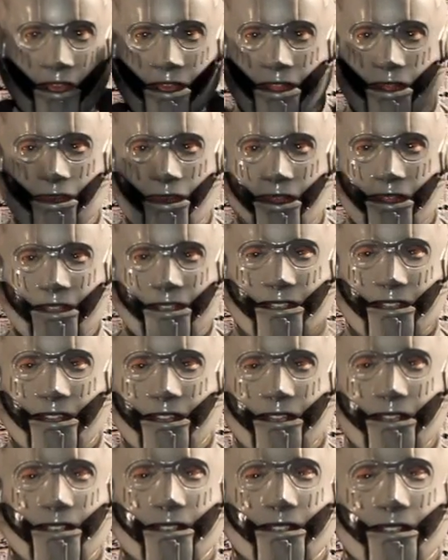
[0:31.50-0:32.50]
The best
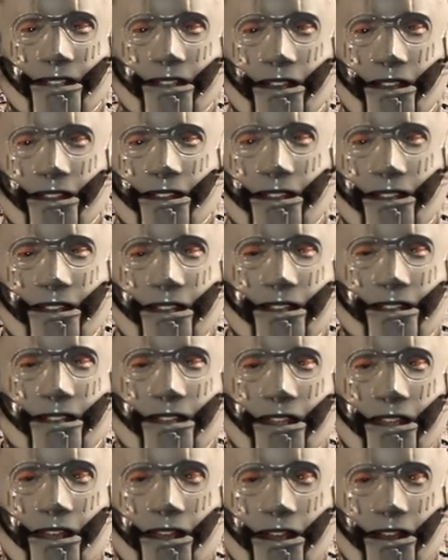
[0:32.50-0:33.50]
thing is all the
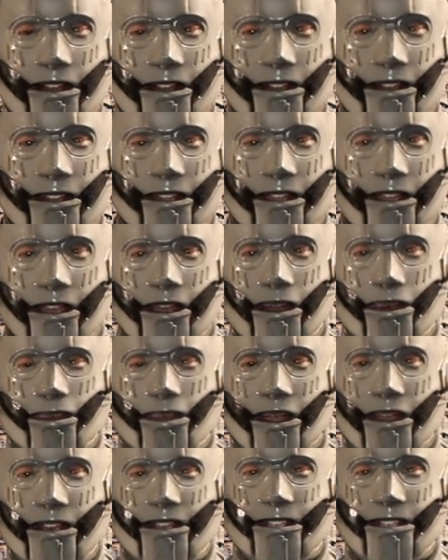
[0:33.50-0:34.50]
detail and the
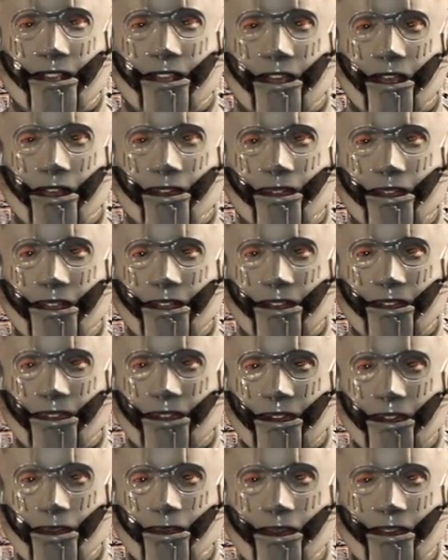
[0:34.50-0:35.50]
paint job here is
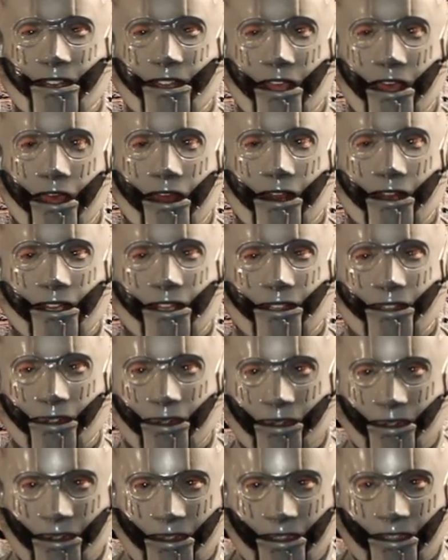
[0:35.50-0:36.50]
really metallic and
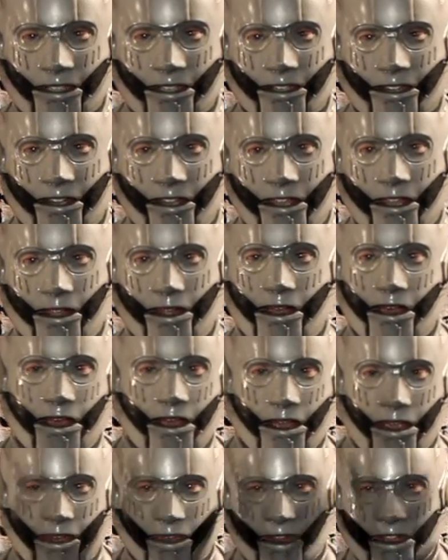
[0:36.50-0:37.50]
cool looking there.
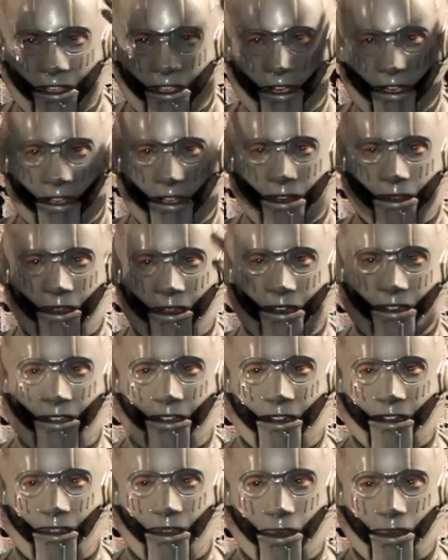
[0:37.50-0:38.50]
Mine's got a little bit of a
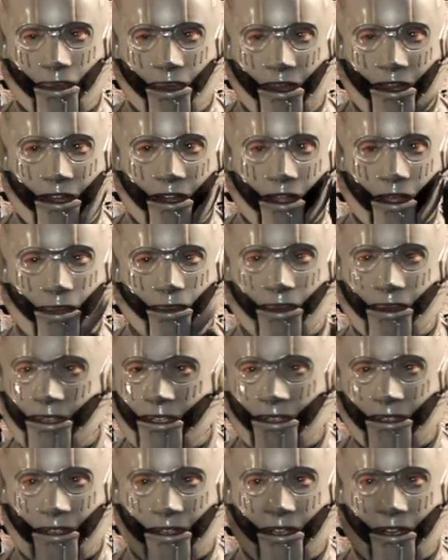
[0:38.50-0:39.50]
different paint up, but
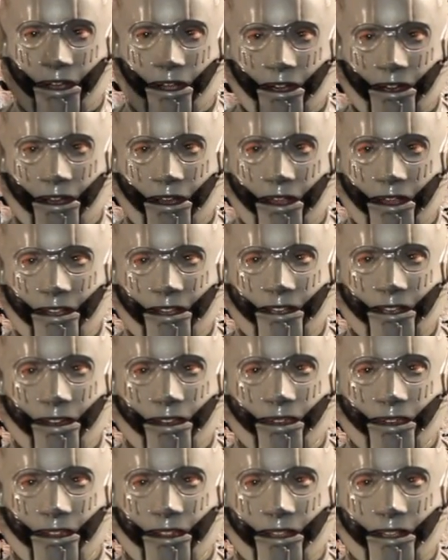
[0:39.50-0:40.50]
you can get all kinds of
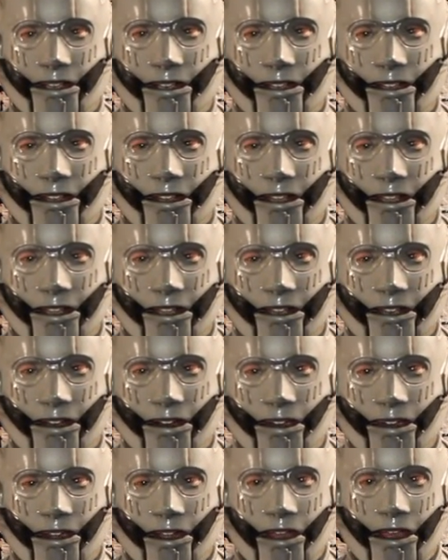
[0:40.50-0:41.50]
different things there, you
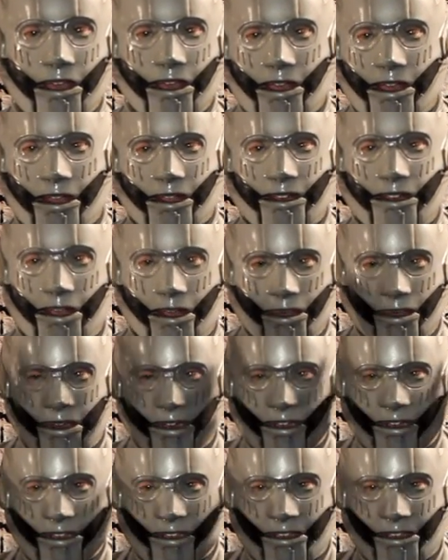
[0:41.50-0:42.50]
know,
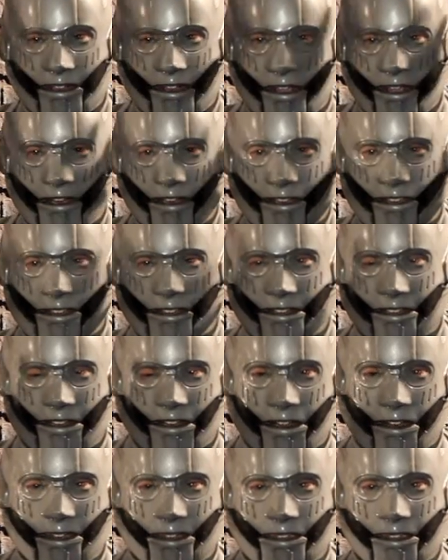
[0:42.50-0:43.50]
numbers and letters and
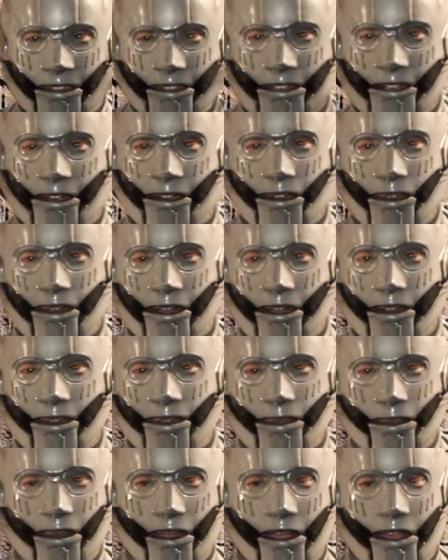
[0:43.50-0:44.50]
stuff, and
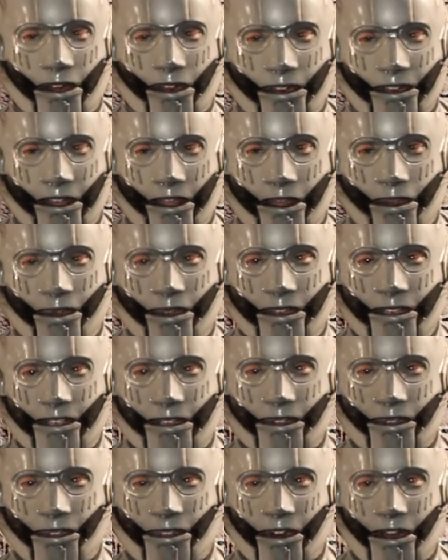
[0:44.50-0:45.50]
battle damage
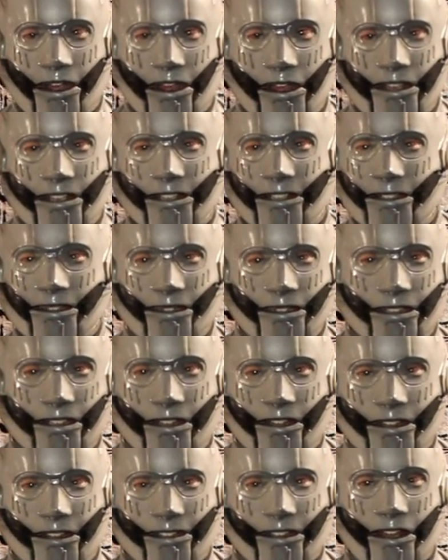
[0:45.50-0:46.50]
and rust and
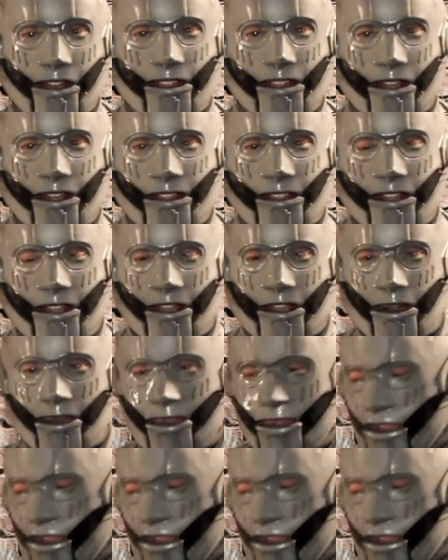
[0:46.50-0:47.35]
things like that there.